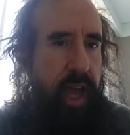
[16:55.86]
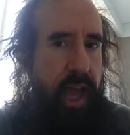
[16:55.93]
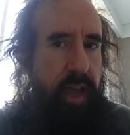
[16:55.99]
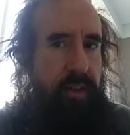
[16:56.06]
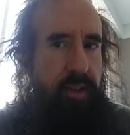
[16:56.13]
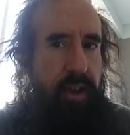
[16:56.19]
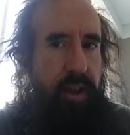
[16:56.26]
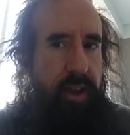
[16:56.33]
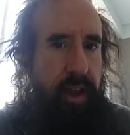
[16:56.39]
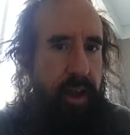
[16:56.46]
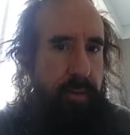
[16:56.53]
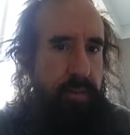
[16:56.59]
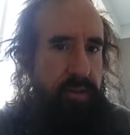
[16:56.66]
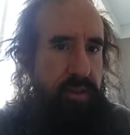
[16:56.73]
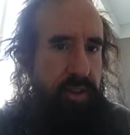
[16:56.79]

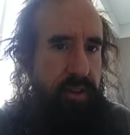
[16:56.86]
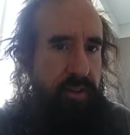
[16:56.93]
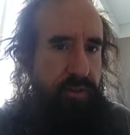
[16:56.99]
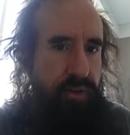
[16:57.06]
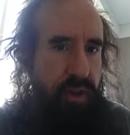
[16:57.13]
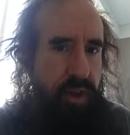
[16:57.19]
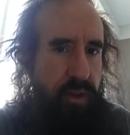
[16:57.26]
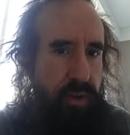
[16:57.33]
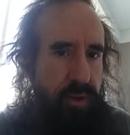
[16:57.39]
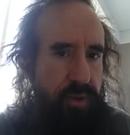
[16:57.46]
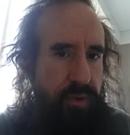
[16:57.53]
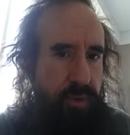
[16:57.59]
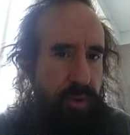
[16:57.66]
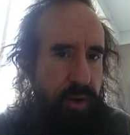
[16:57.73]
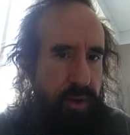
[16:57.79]
anti-common sense
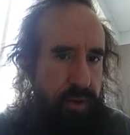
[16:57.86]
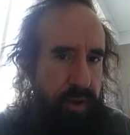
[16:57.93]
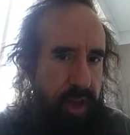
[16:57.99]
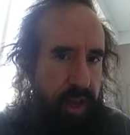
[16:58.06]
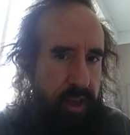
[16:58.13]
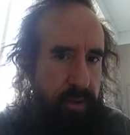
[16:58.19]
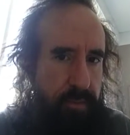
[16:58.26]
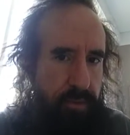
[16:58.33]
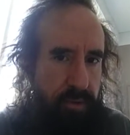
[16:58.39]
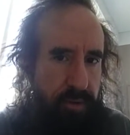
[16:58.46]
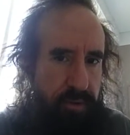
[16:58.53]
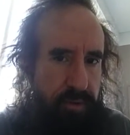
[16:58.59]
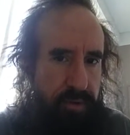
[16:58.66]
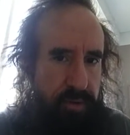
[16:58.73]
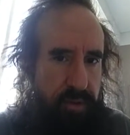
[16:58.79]
views where you can't
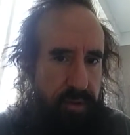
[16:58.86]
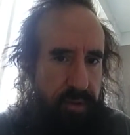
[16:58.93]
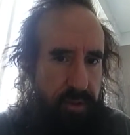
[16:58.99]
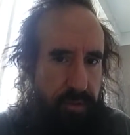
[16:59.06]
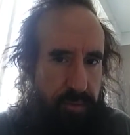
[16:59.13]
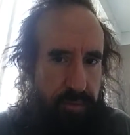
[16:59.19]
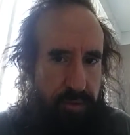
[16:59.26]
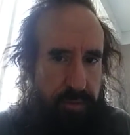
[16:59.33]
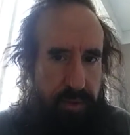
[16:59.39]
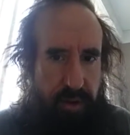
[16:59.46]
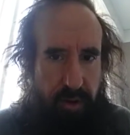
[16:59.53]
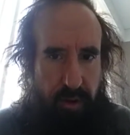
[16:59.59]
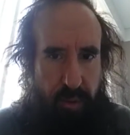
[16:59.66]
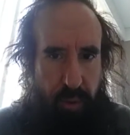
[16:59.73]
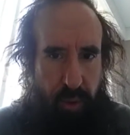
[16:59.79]
prove there's a
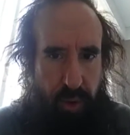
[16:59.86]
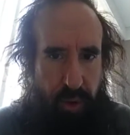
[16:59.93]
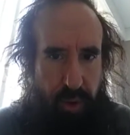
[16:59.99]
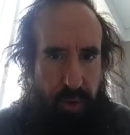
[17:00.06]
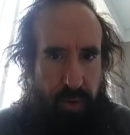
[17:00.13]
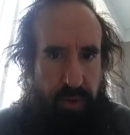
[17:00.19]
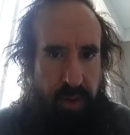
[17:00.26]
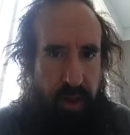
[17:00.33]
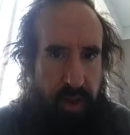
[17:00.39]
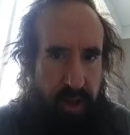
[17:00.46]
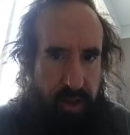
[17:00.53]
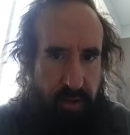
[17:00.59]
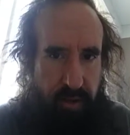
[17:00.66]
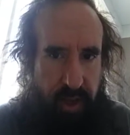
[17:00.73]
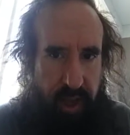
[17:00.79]
material world,
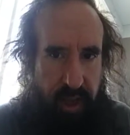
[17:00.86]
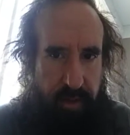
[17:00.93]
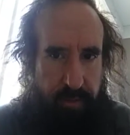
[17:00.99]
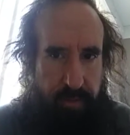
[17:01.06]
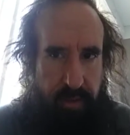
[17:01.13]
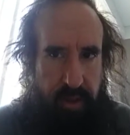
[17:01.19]
you can't